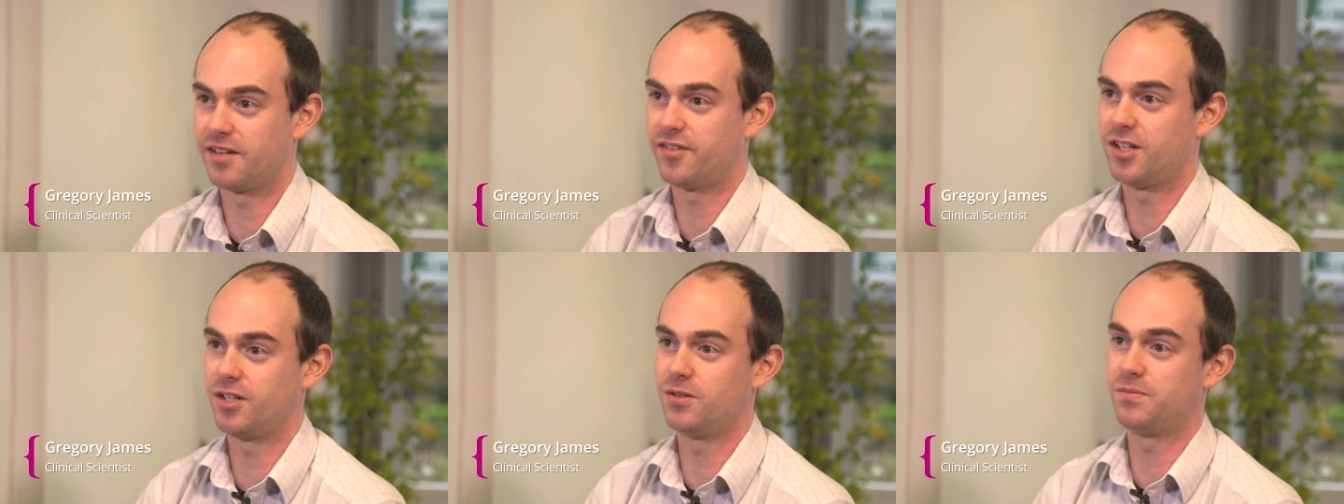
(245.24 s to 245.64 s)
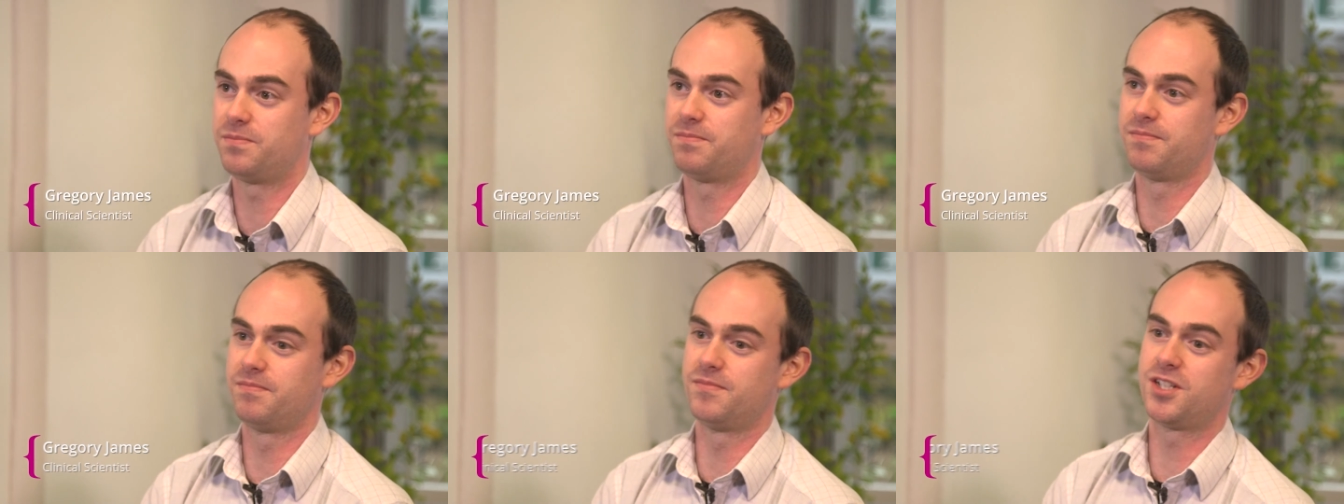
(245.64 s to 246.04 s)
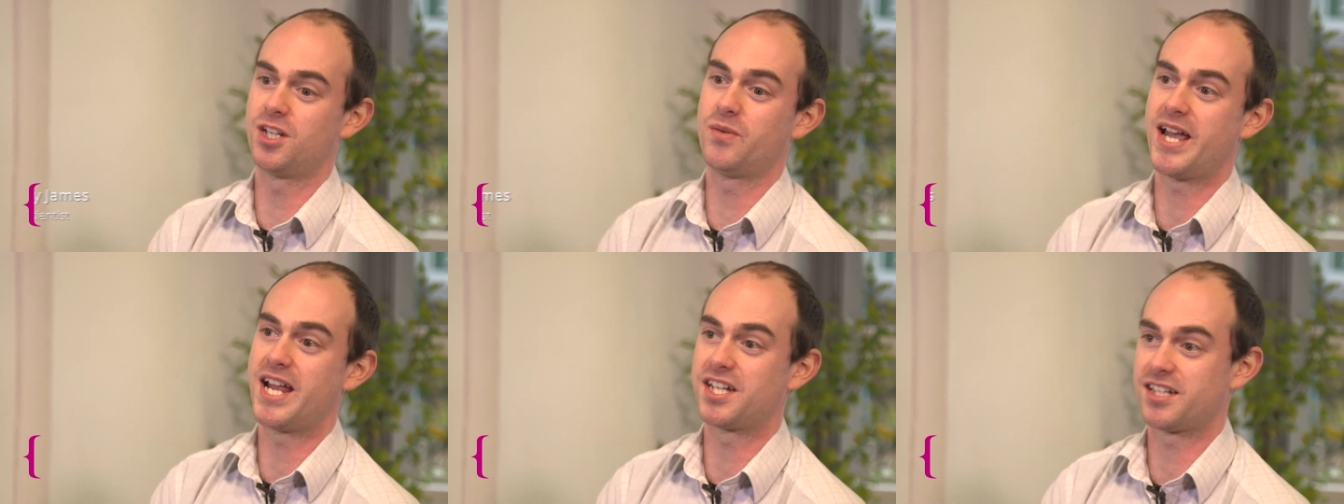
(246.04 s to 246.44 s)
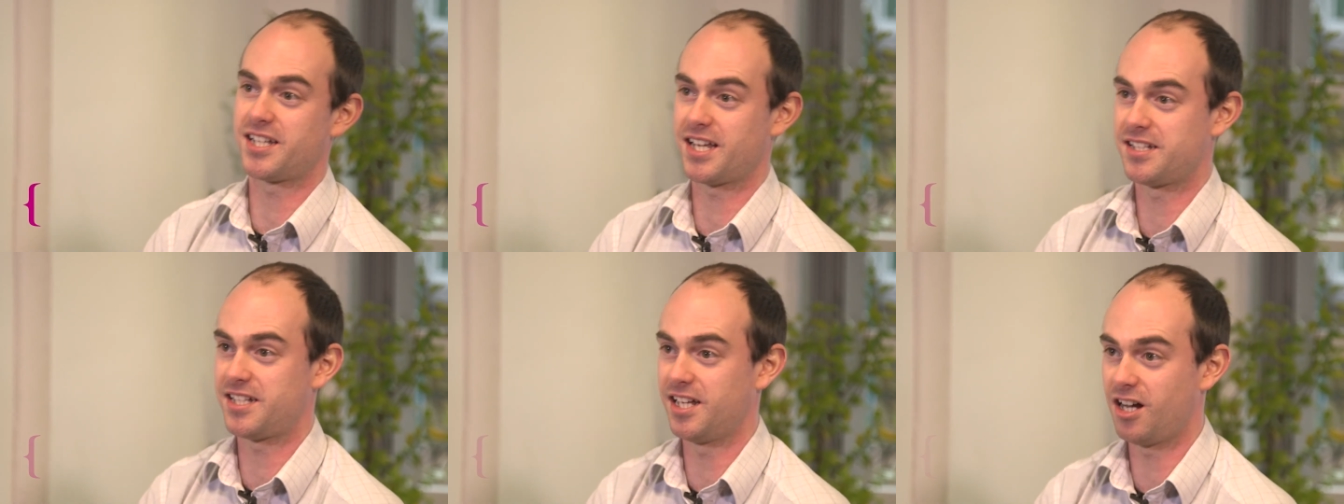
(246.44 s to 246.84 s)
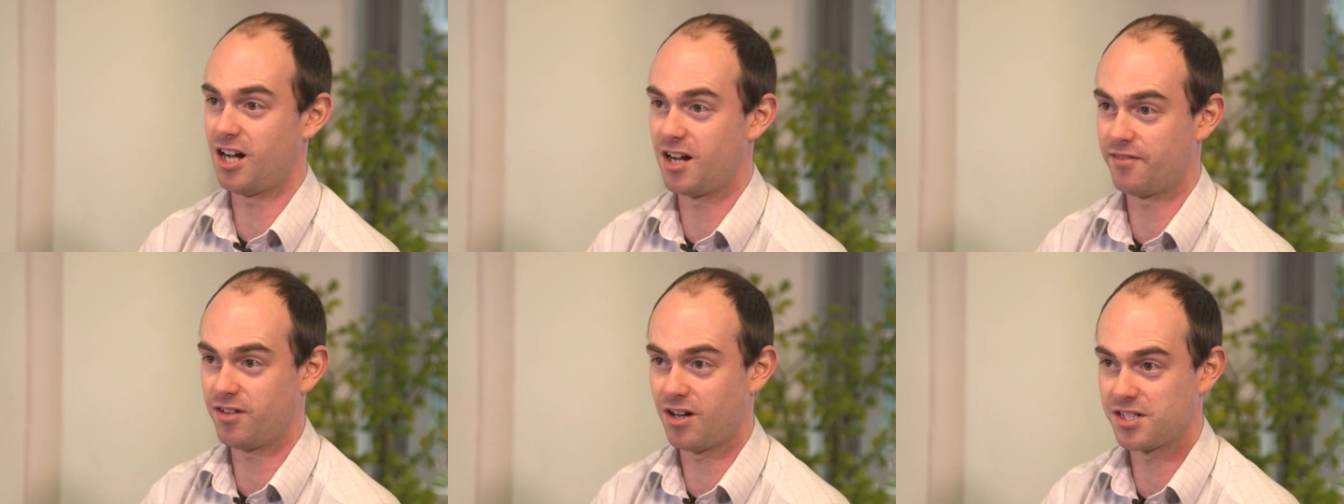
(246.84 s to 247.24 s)
If you do HSST
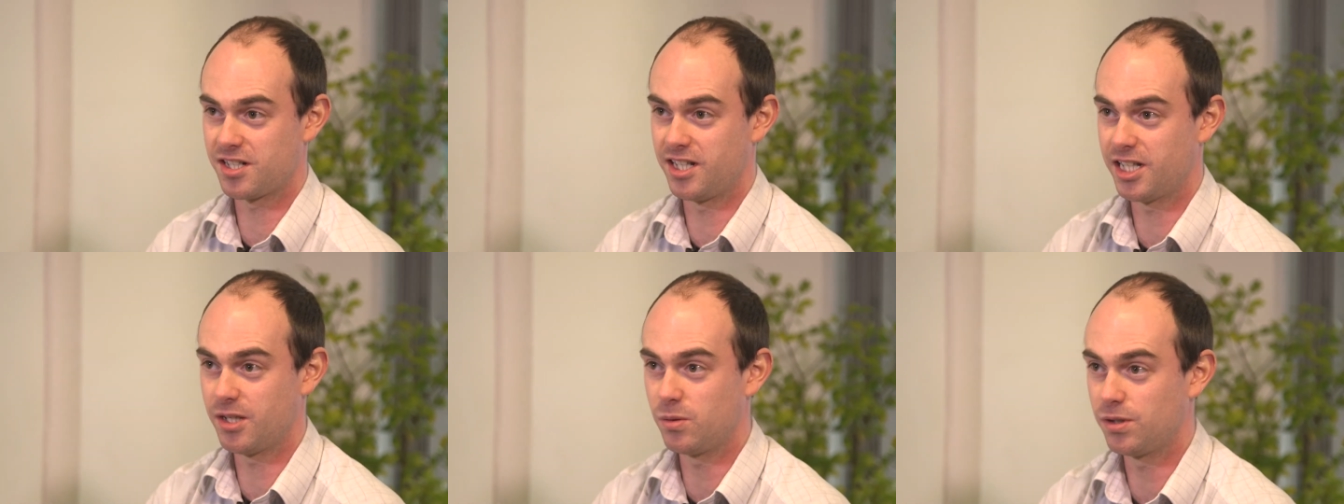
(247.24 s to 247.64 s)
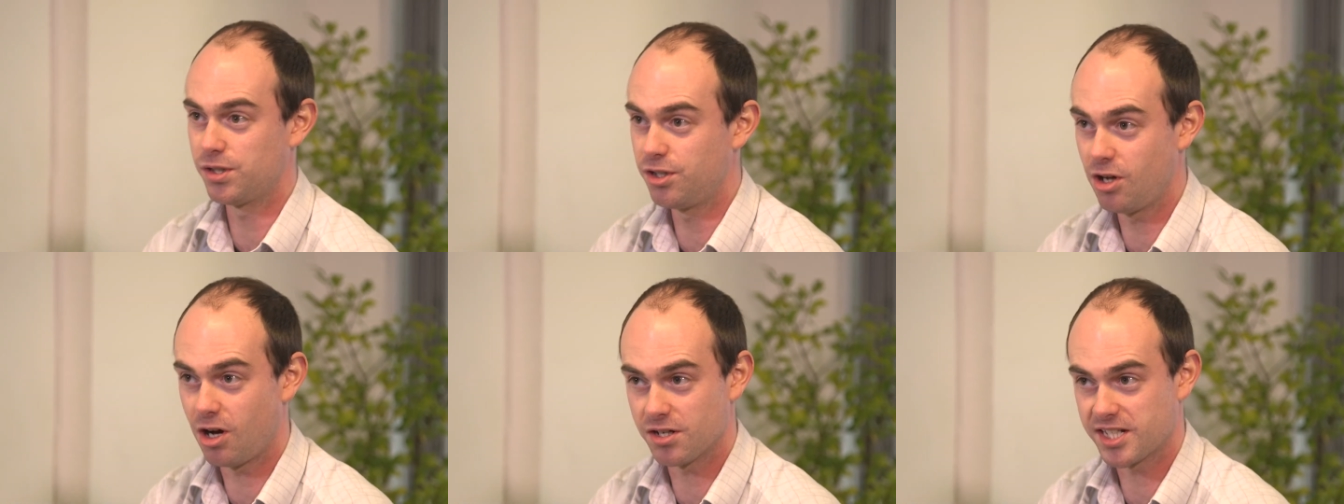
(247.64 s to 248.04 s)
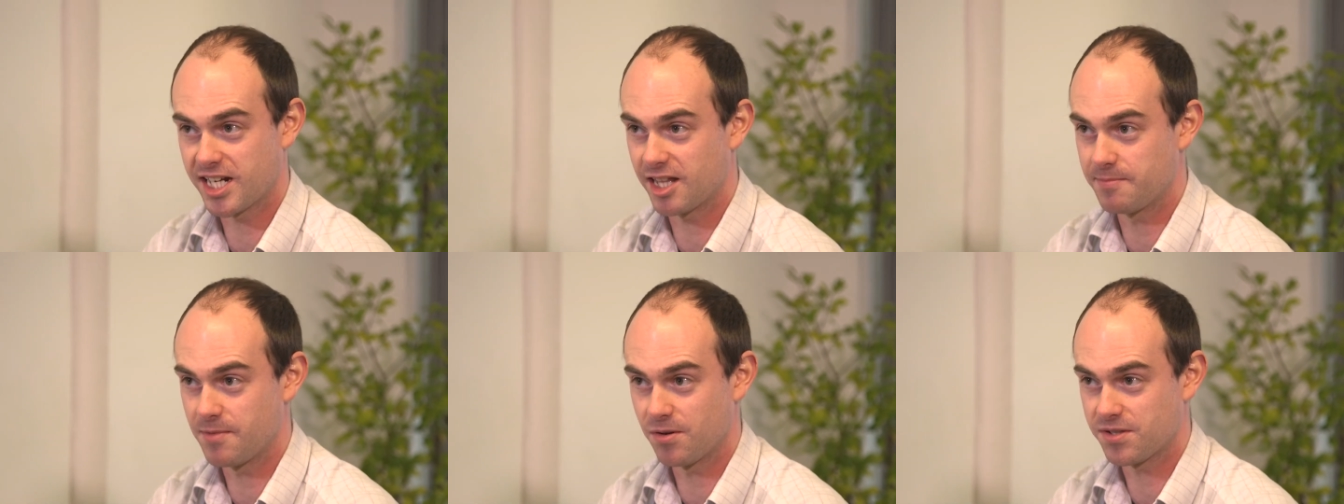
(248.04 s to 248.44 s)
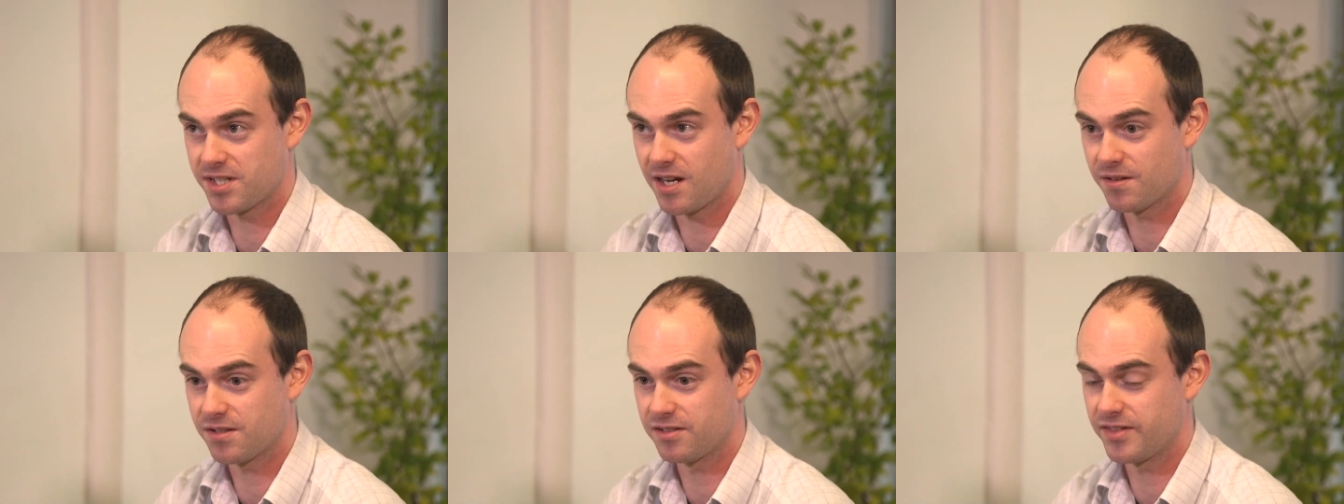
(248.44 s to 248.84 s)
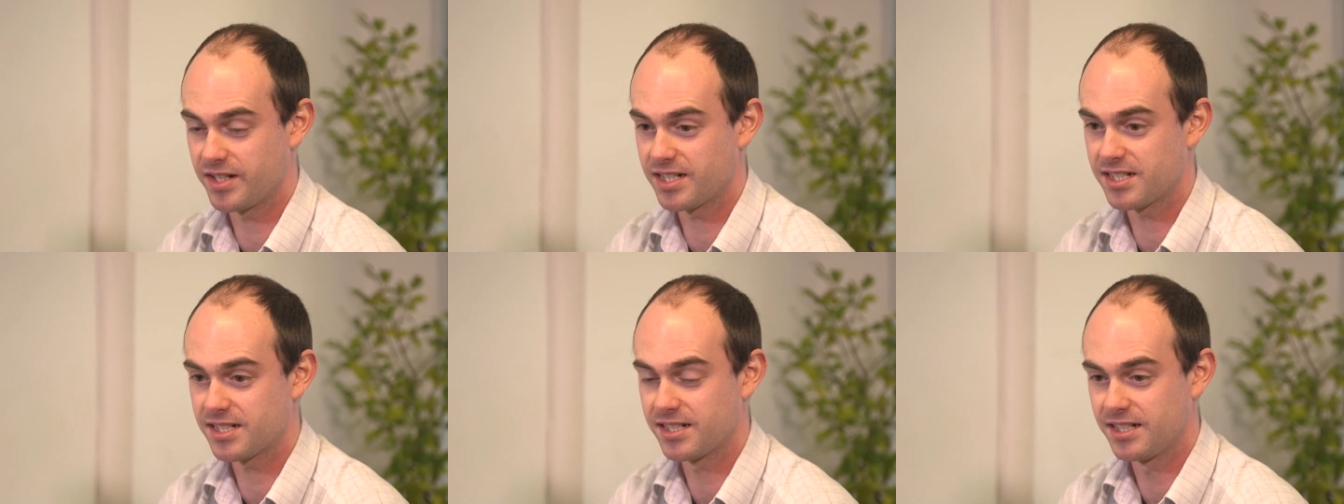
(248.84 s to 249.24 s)
half-heartedly, you will not get the most out of
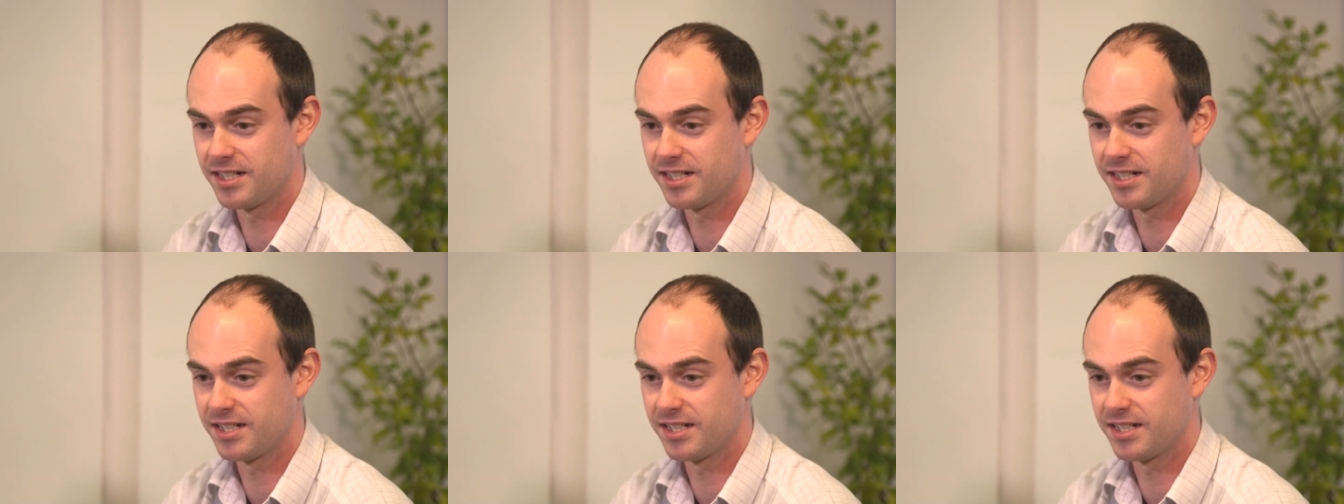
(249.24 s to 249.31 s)
it.